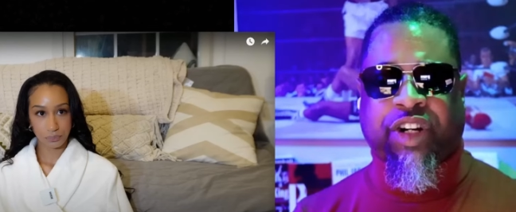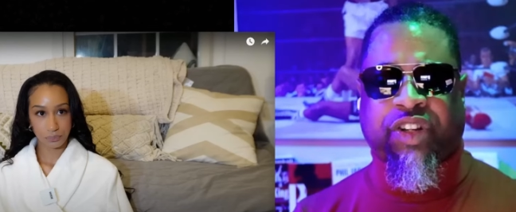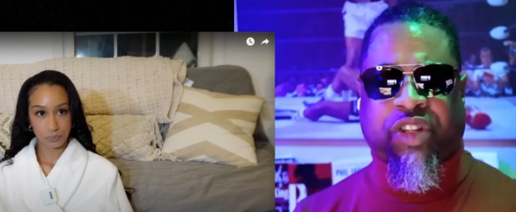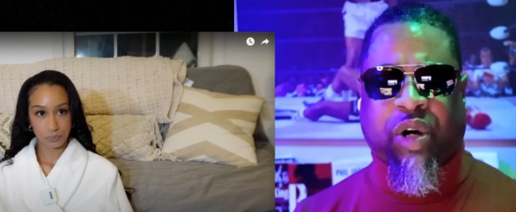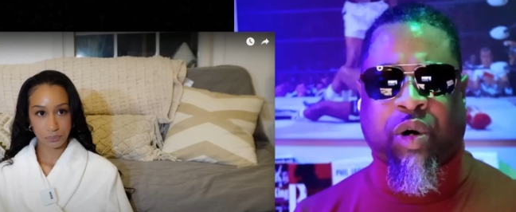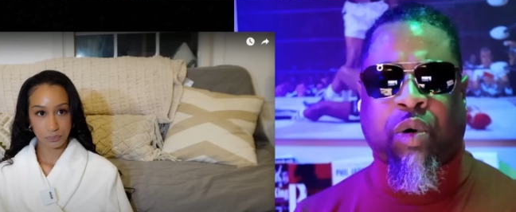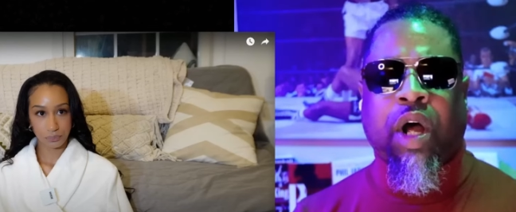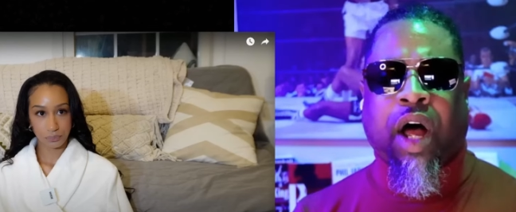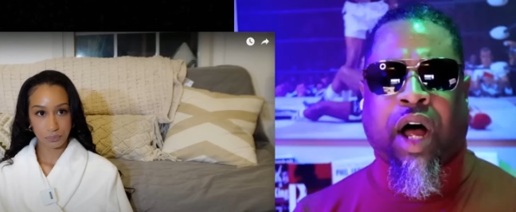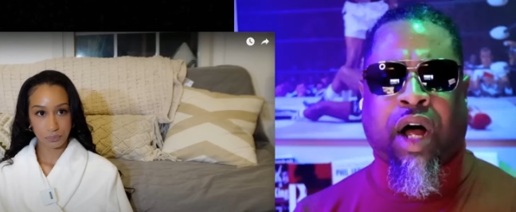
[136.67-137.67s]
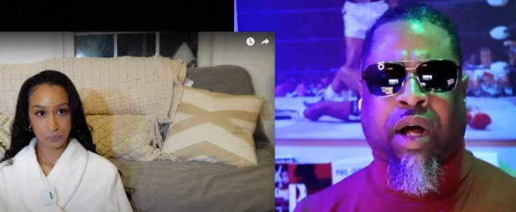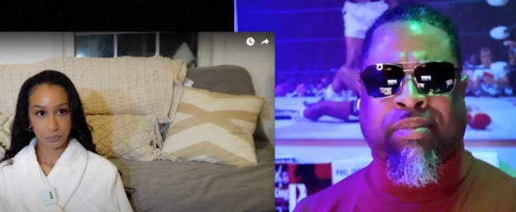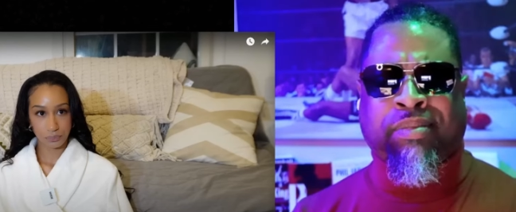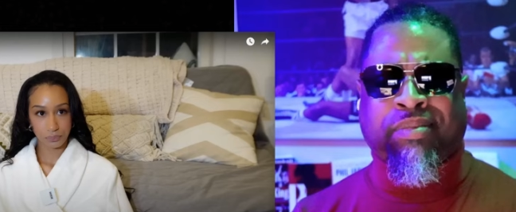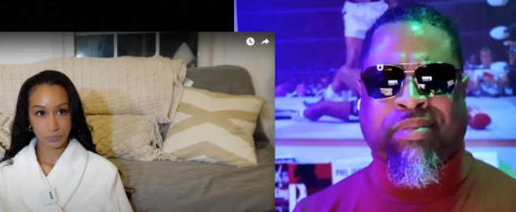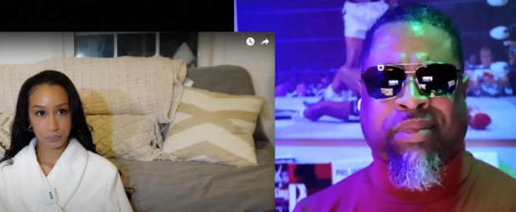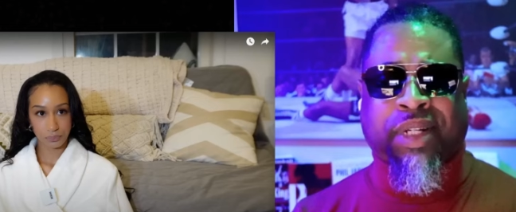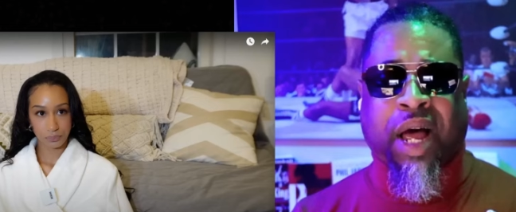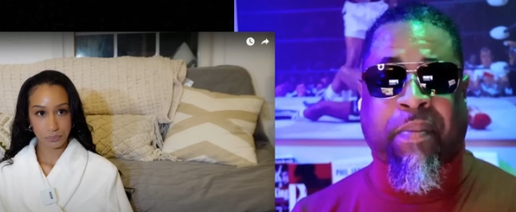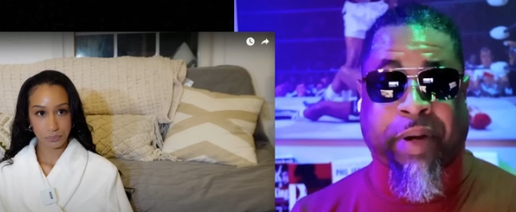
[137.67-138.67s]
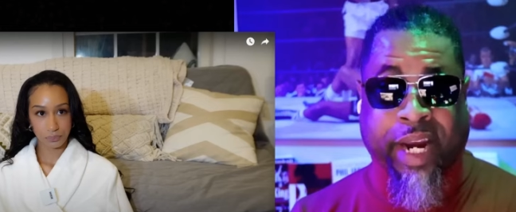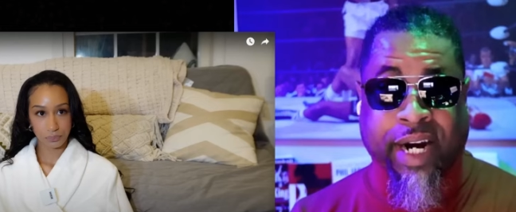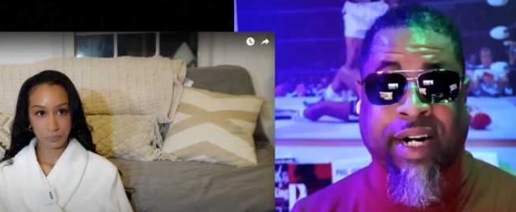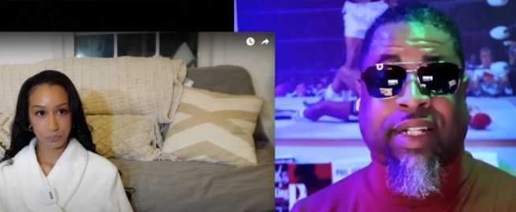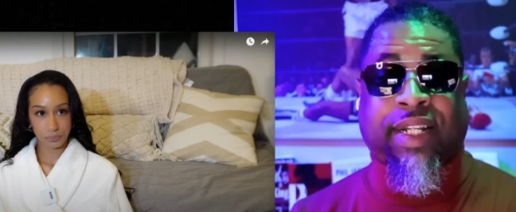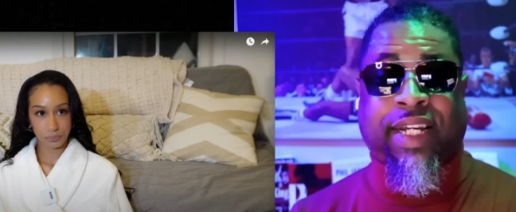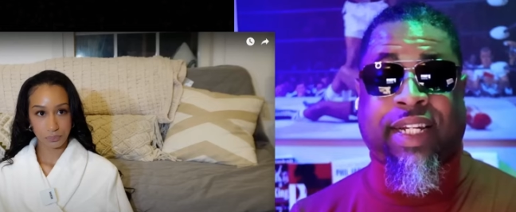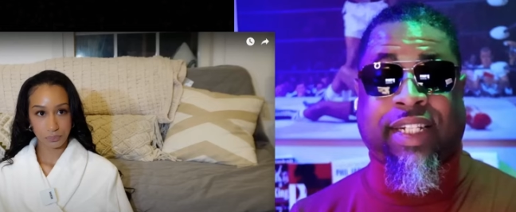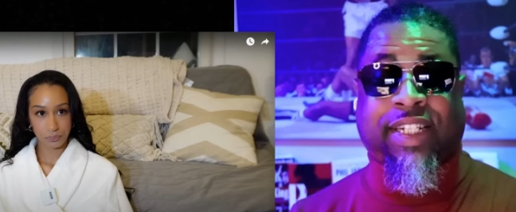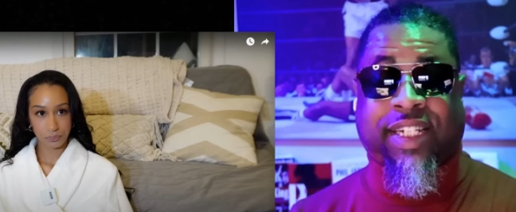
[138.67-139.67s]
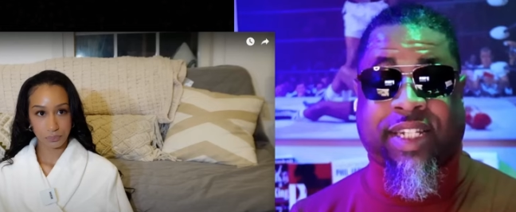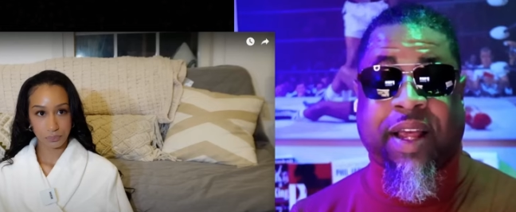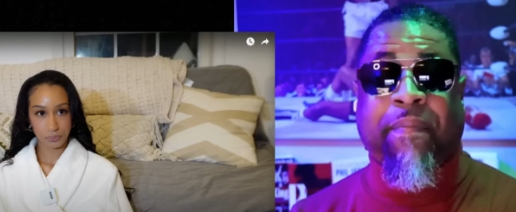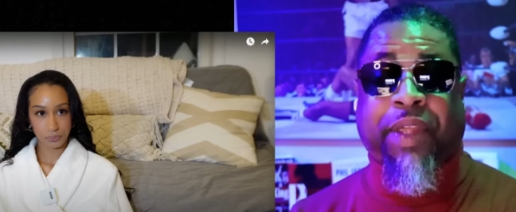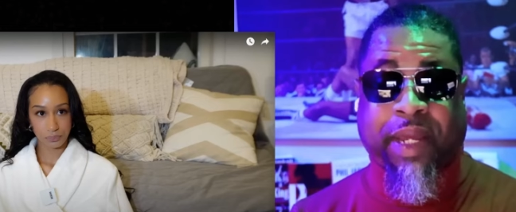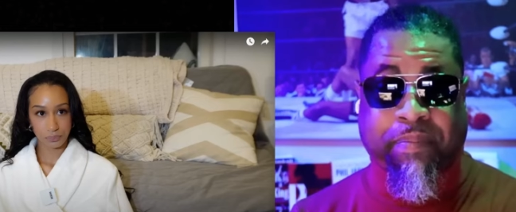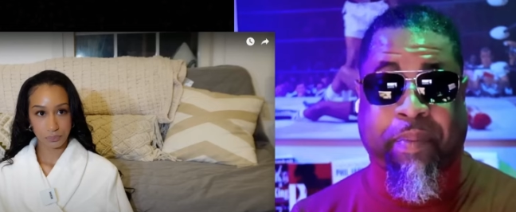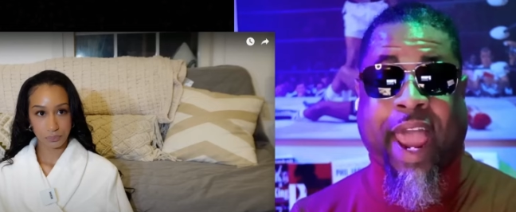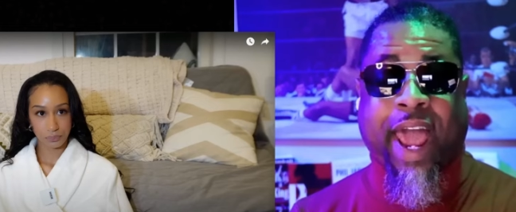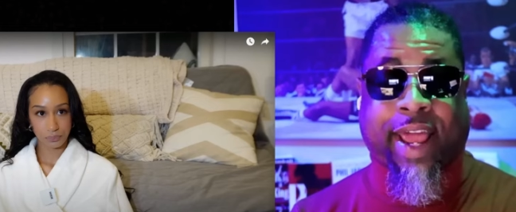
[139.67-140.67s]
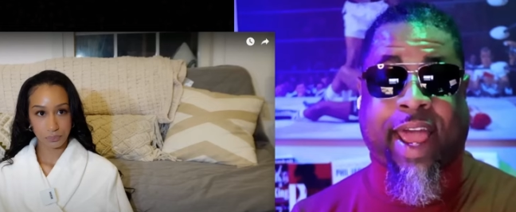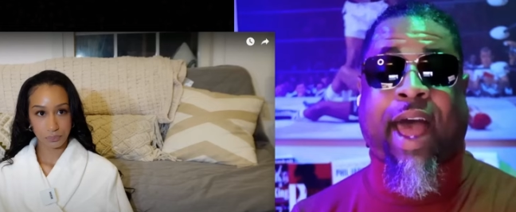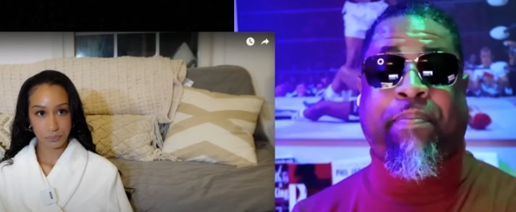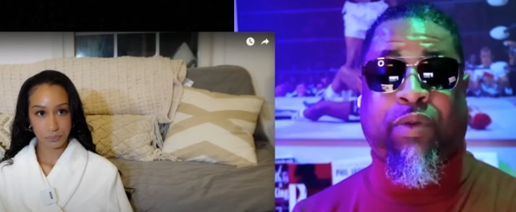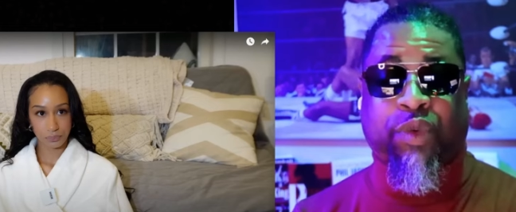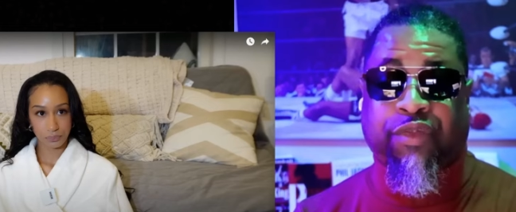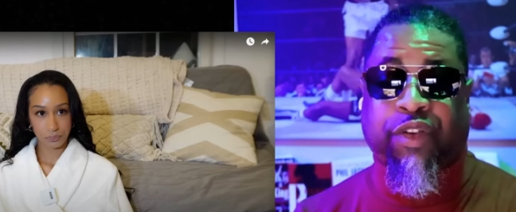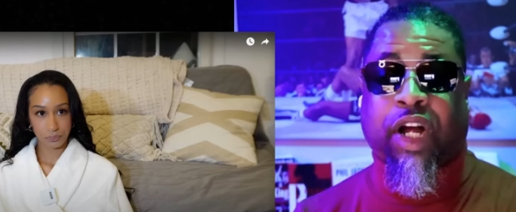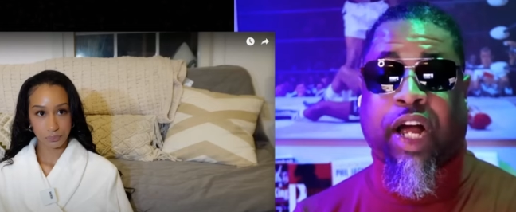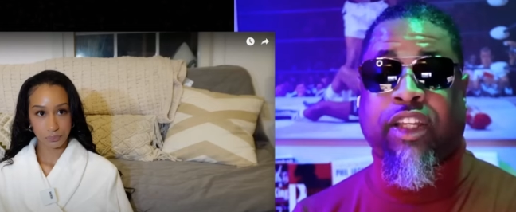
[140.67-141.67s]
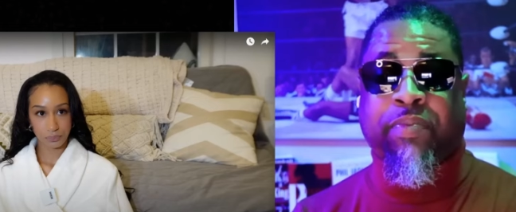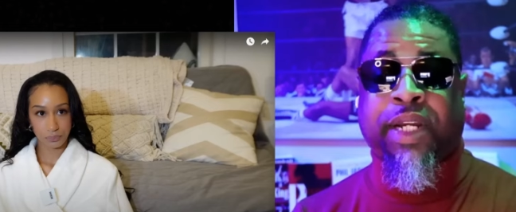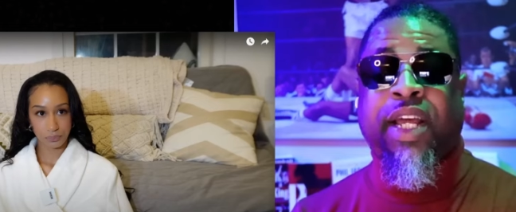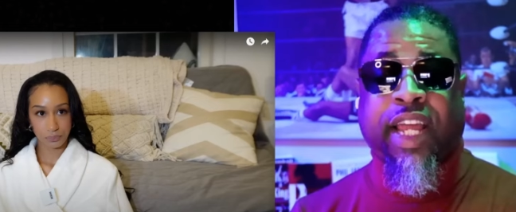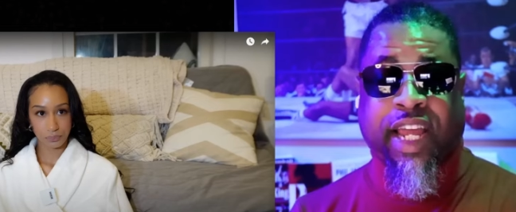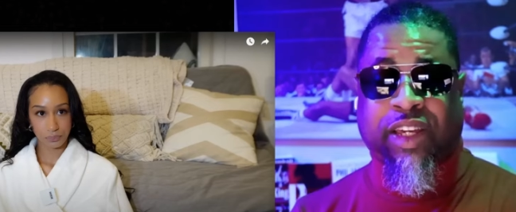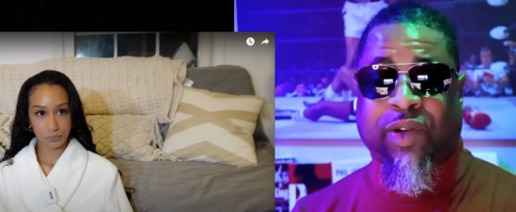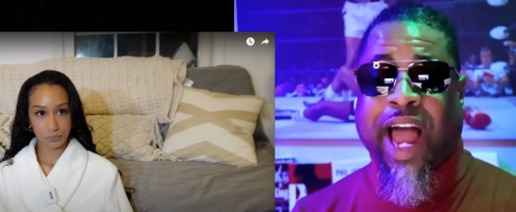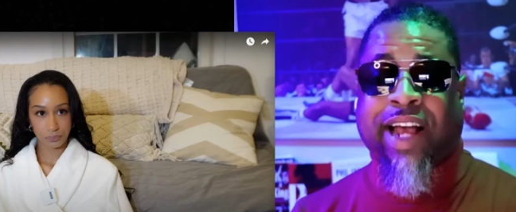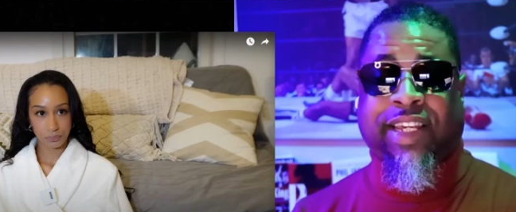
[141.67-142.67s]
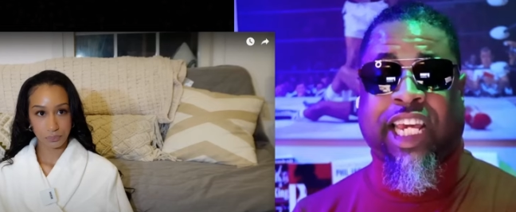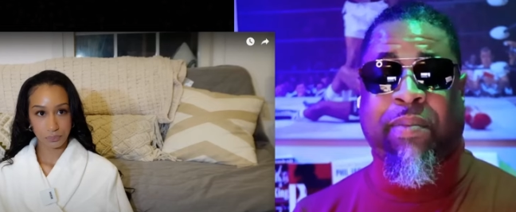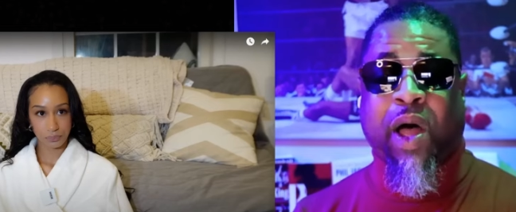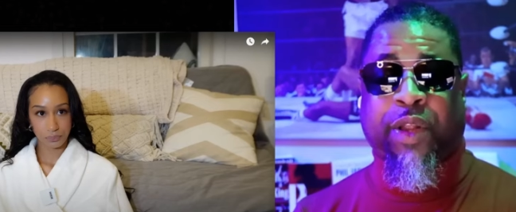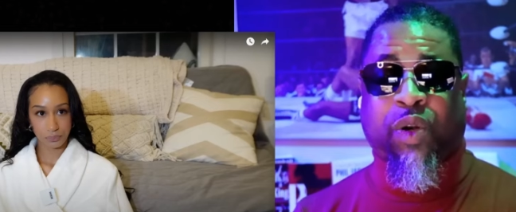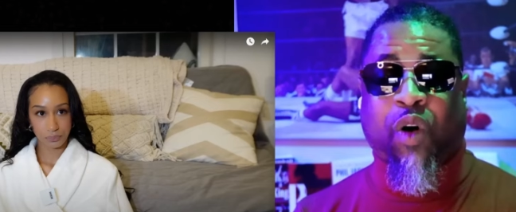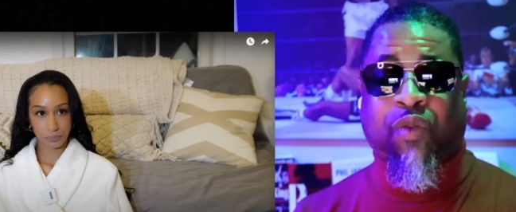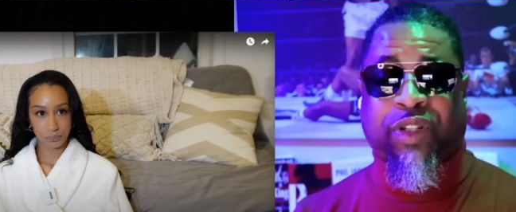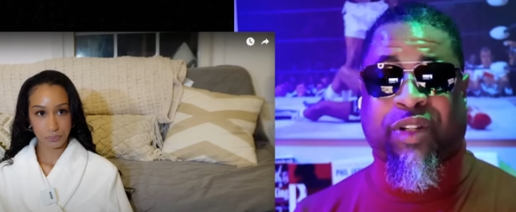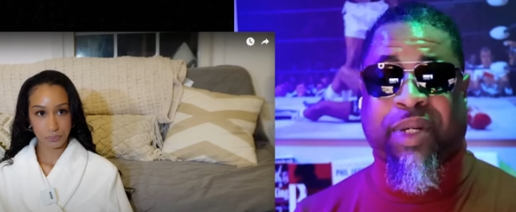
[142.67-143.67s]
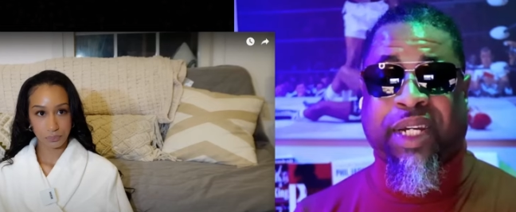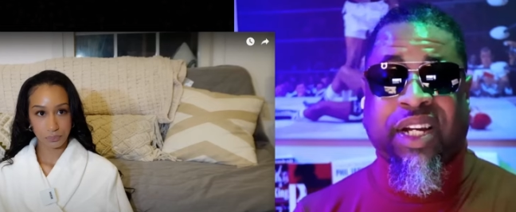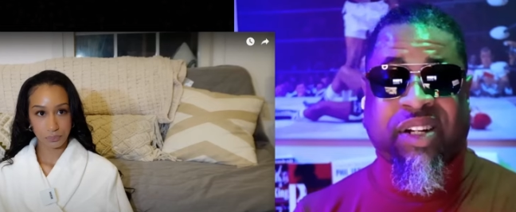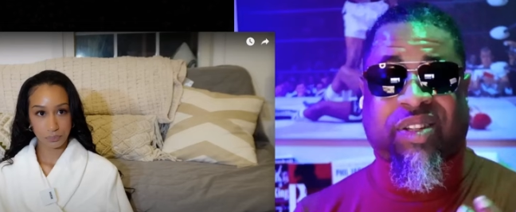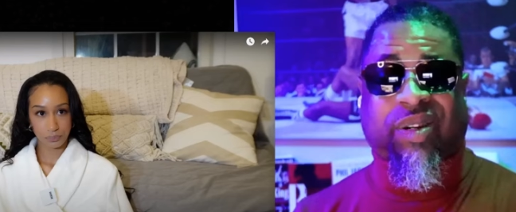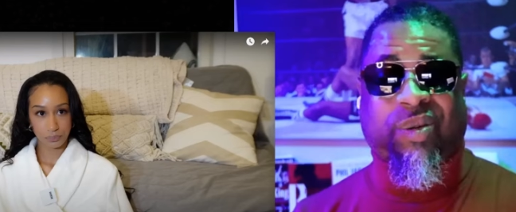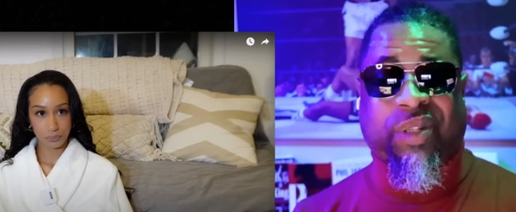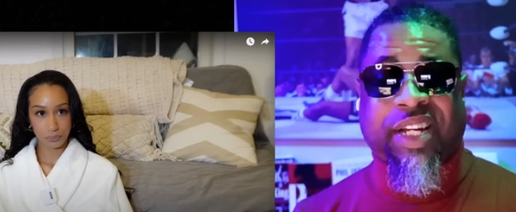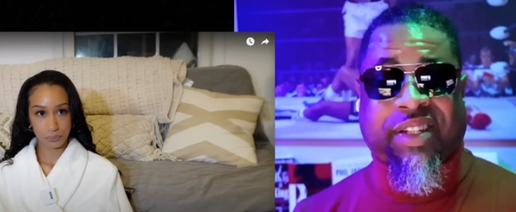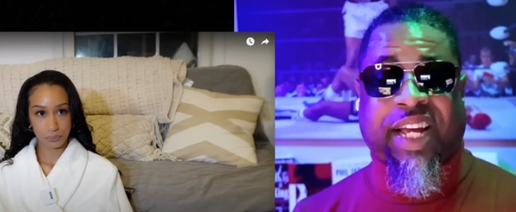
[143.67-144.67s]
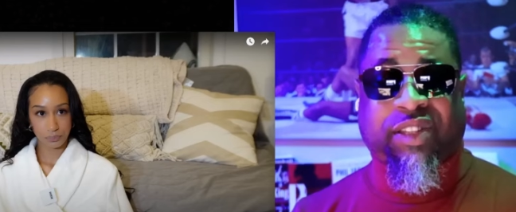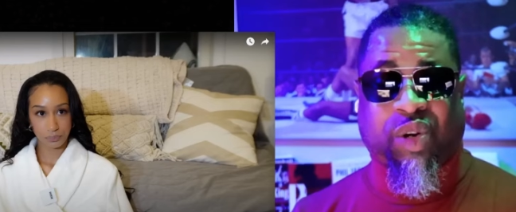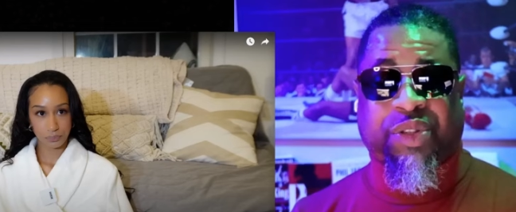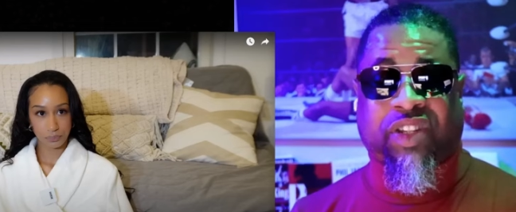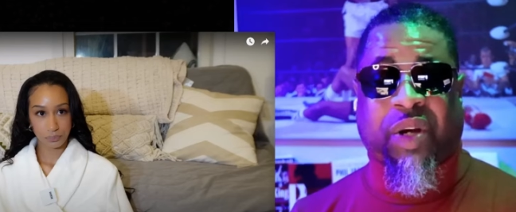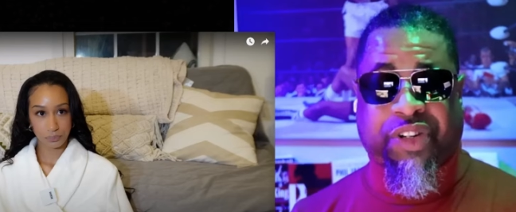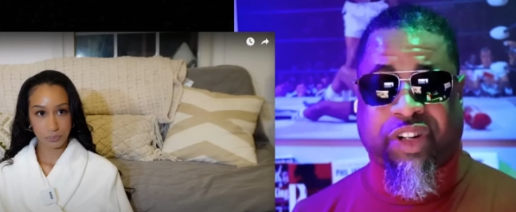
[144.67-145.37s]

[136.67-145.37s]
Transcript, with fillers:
Speaker 1: So, um, apparently something bad happened with her husband and you guys emailed it over to me. So let's get to it to see what she's